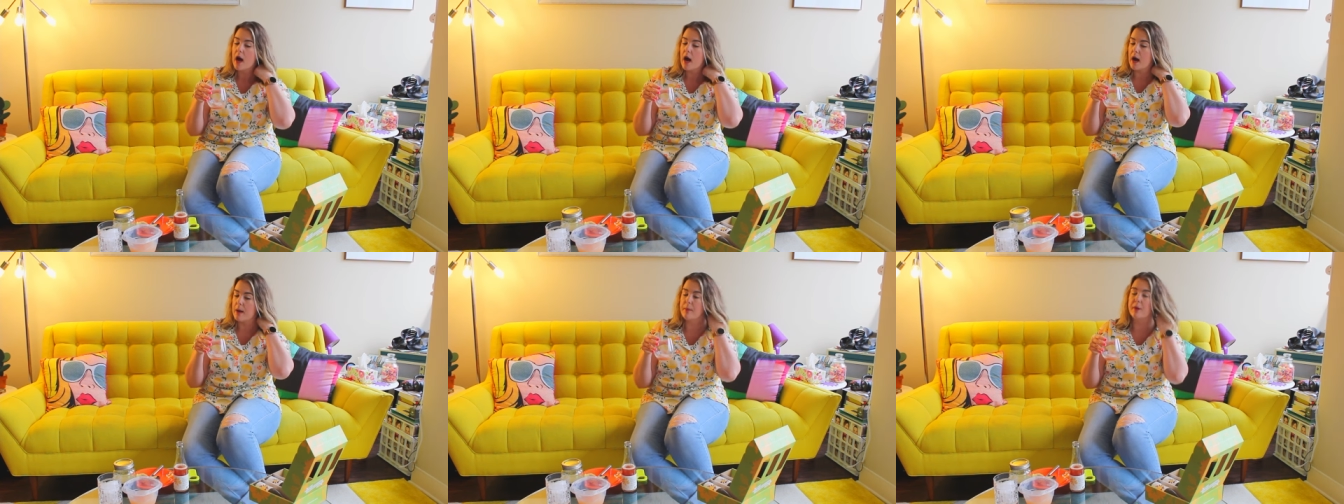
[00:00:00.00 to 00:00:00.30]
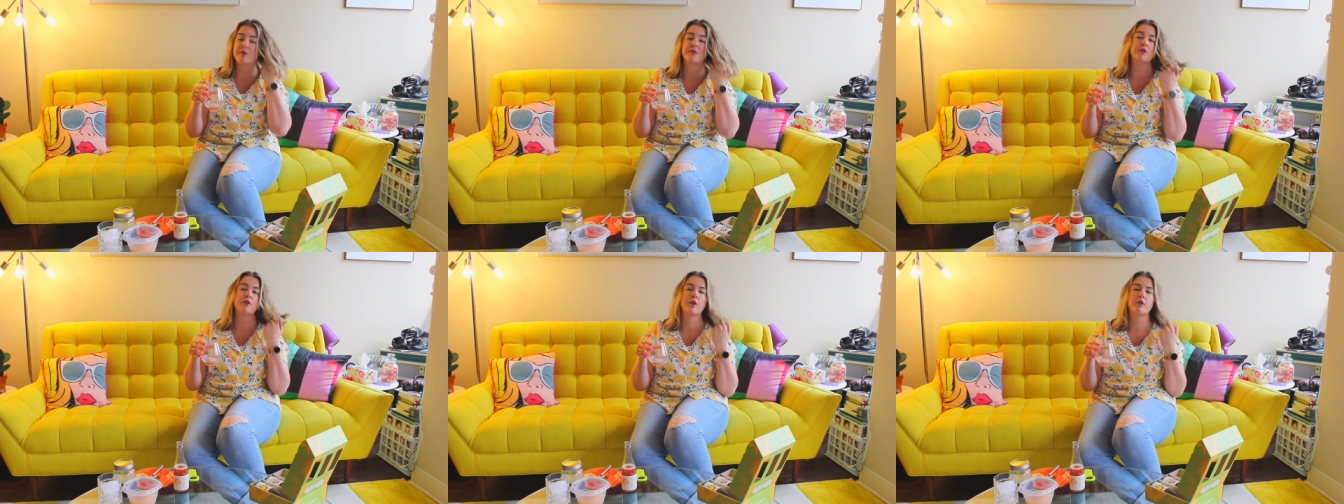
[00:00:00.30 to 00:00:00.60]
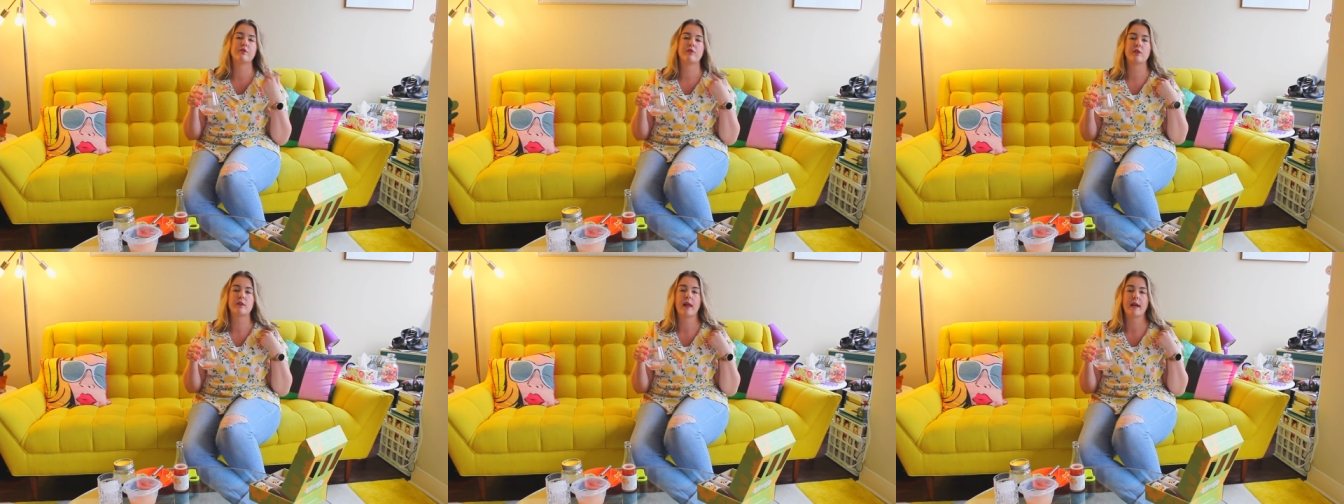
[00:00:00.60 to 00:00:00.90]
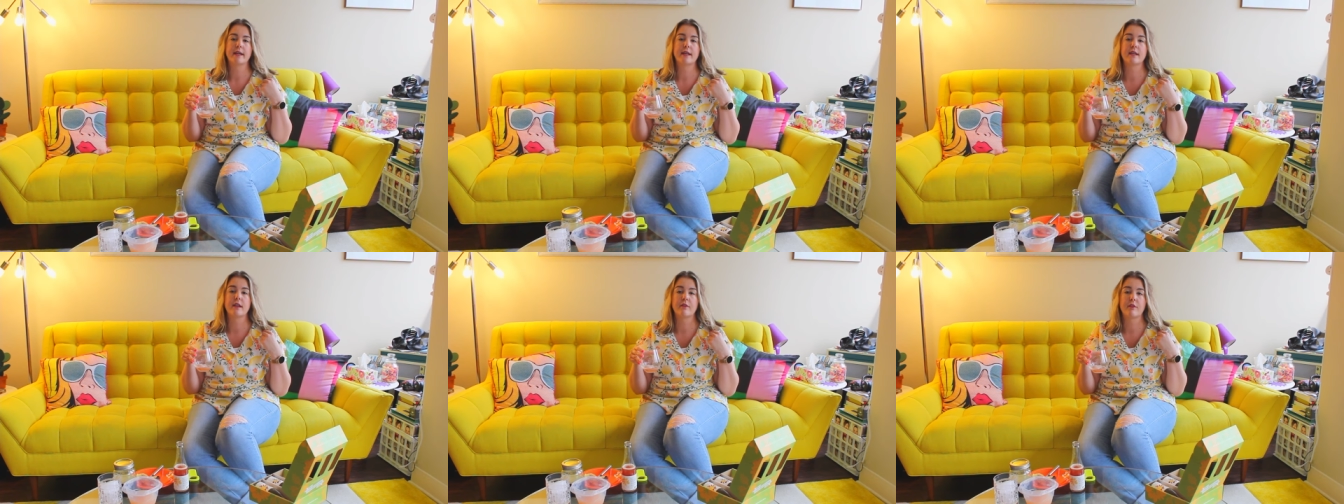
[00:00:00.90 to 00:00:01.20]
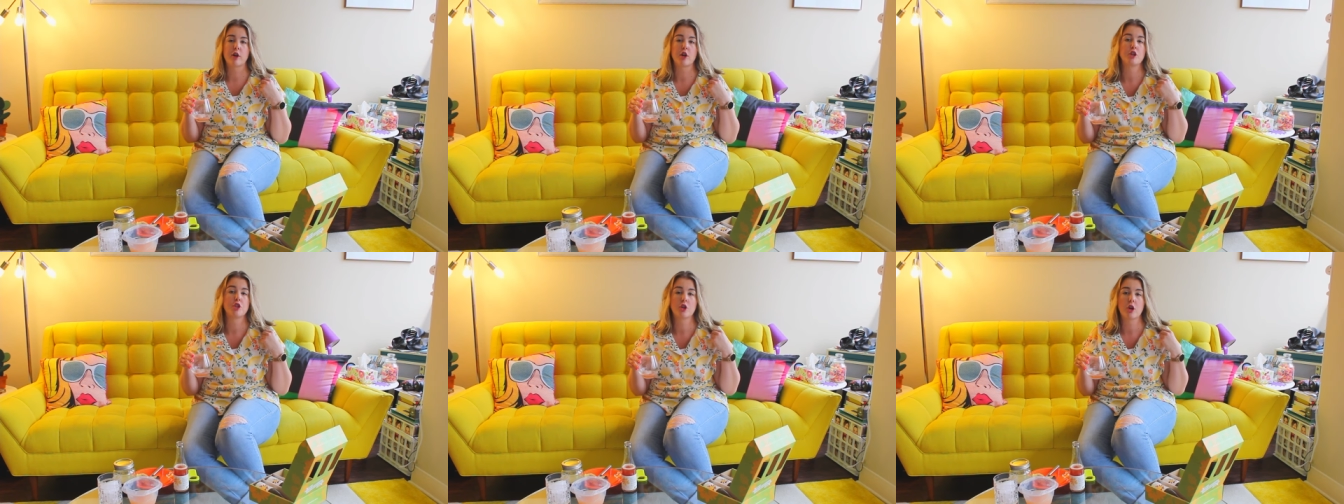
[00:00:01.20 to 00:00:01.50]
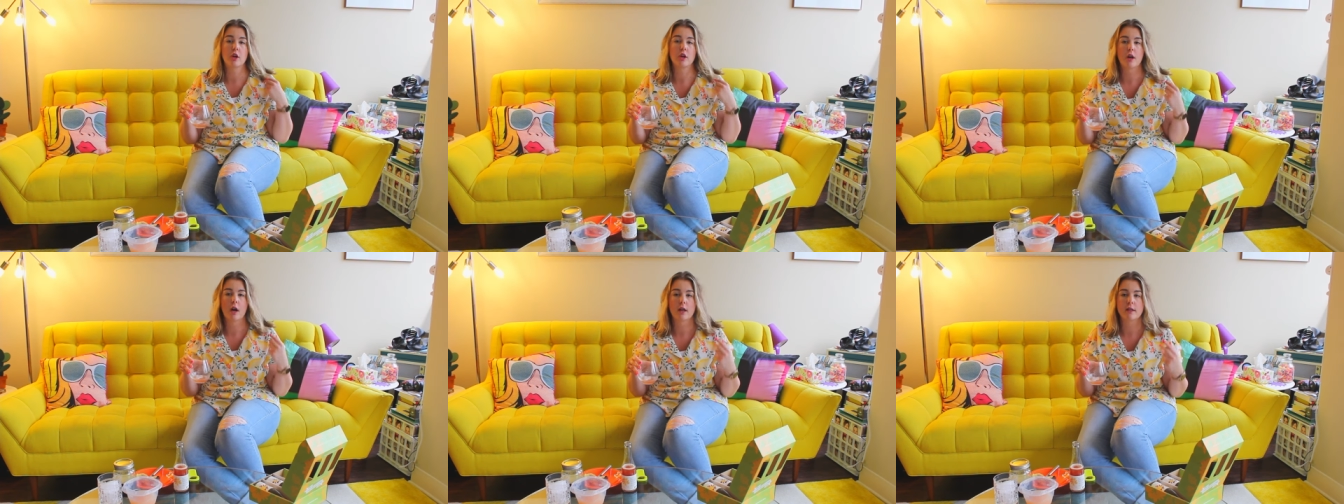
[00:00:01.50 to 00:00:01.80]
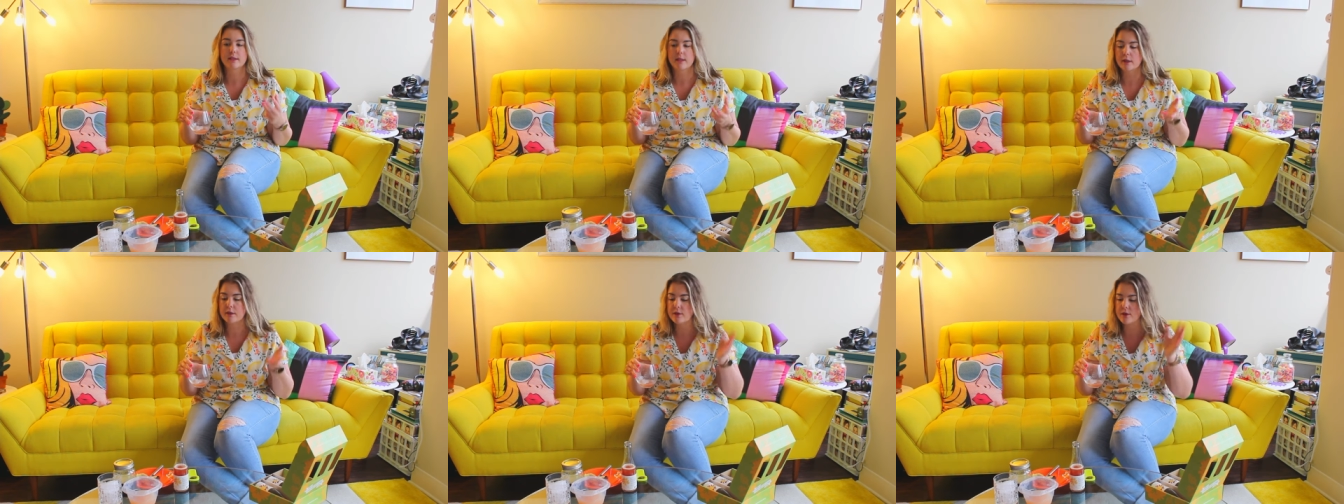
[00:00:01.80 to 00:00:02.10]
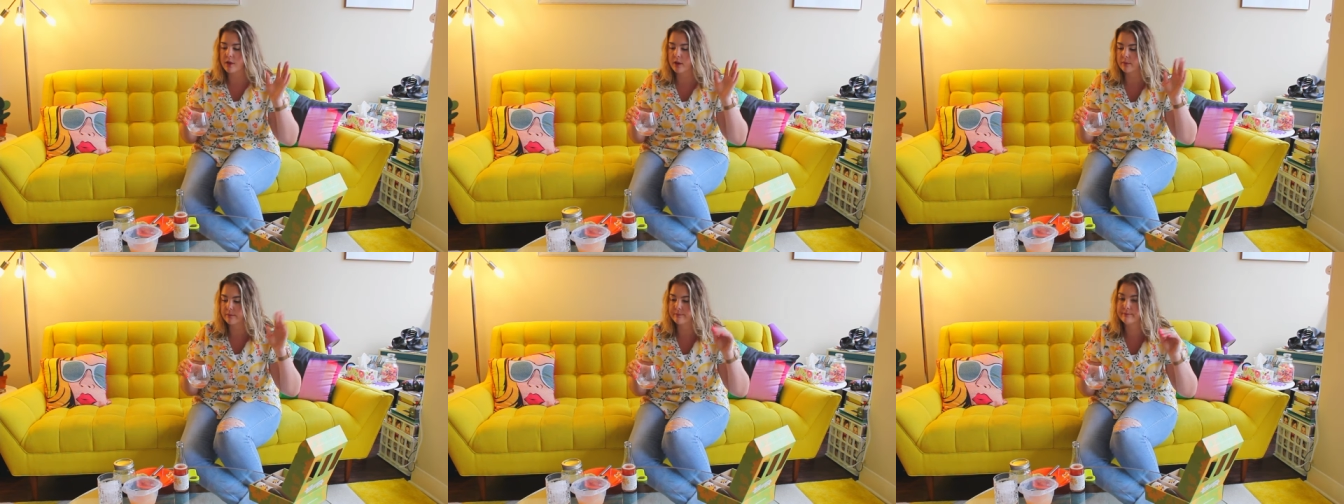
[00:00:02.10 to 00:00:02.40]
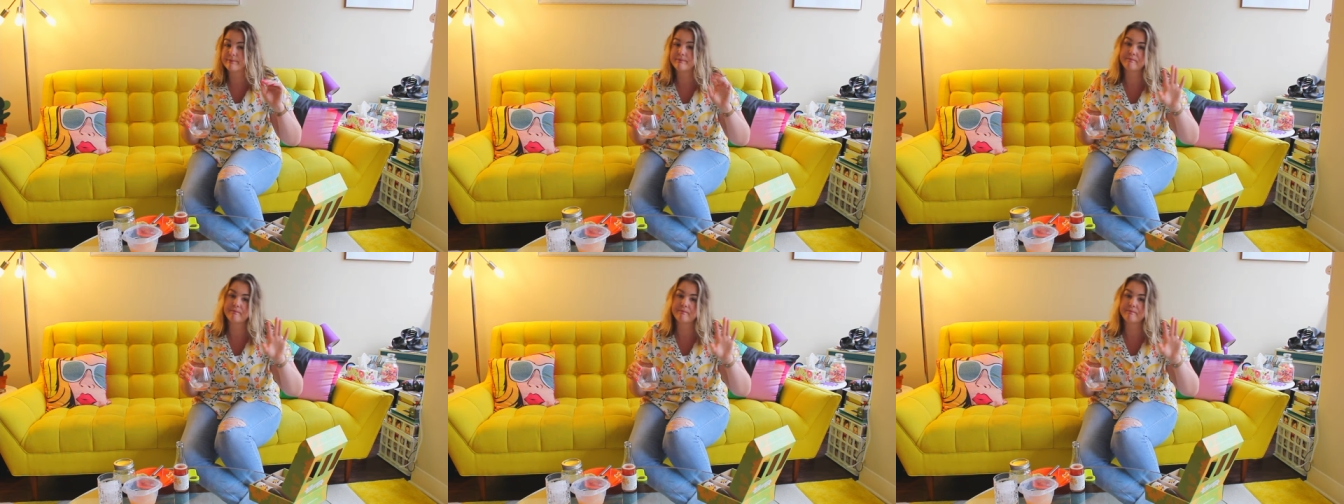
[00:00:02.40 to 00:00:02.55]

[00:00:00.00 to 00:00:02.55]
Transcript: I'm also known for liking a very strong cocktail, so.